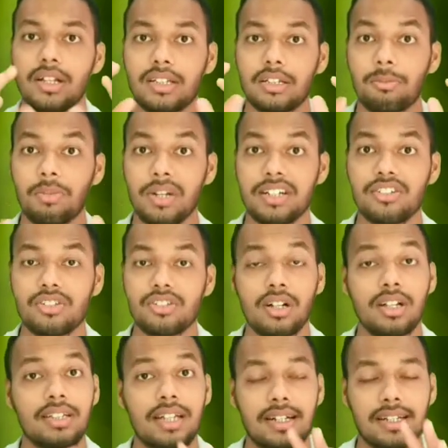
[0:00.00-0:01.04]
Then peaty
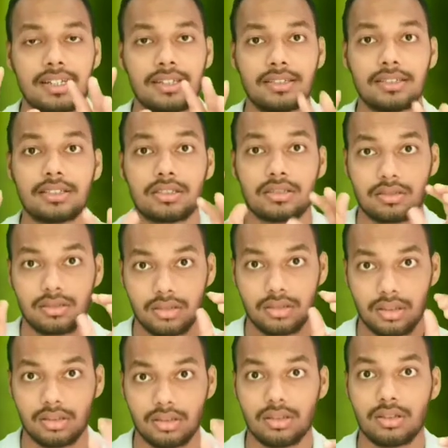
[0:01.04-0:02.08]
soil, that hinders
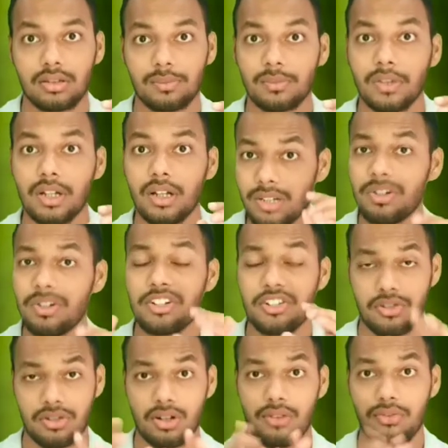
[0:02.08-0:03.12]
the
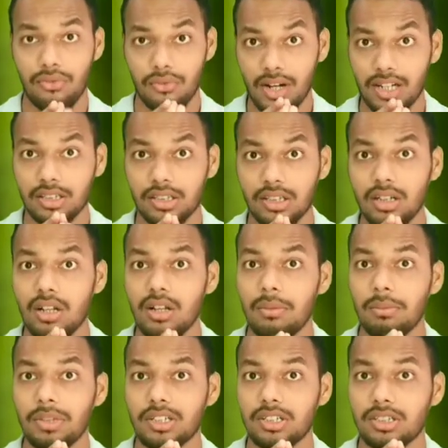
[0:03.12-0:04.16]
infiltration of water
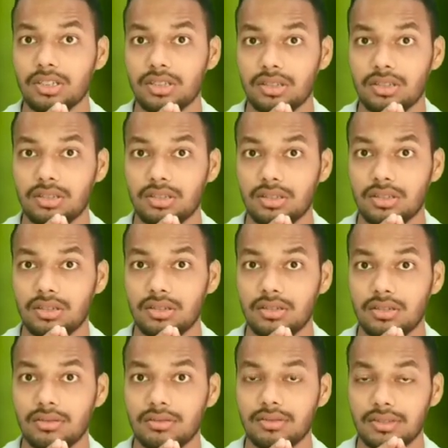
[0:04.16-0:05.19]
because
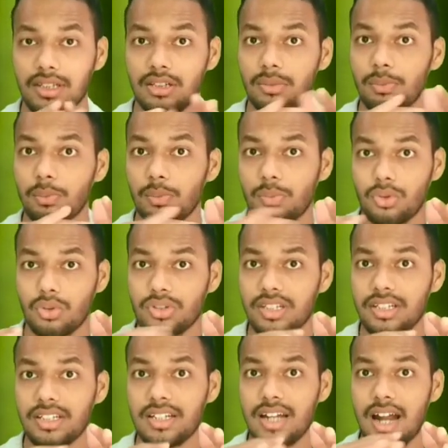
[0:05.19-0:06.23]
the
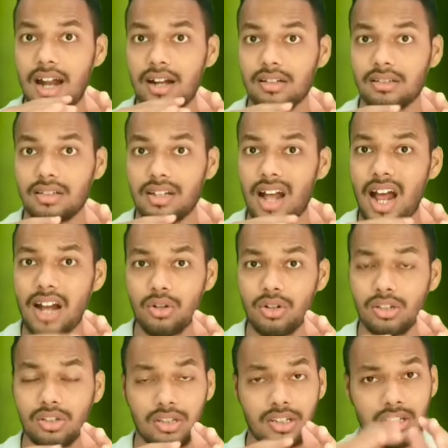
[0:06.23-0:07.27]
porosity and the hydraulic
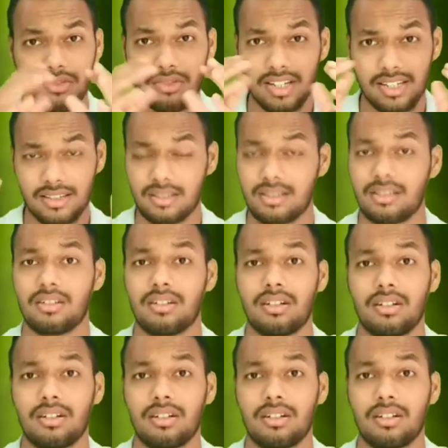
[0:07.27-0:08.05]
conductivity is